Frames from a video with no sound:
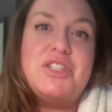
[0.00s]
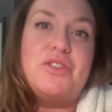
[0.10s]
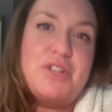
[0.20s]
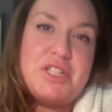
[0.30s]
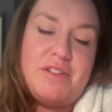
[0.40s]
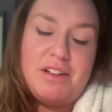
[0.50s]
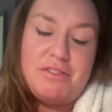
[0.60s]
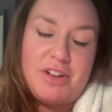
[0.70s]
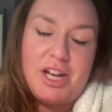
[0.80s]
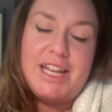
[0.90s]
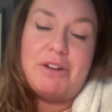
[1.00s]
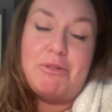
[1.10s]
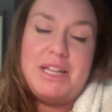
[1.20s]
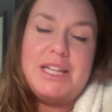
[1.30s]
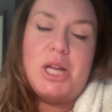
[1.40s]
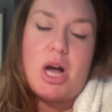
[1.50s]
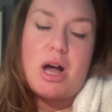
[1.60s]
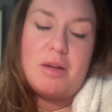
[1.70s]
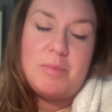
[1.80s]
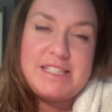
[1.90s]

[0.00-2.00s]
So first of all, it felt like really long.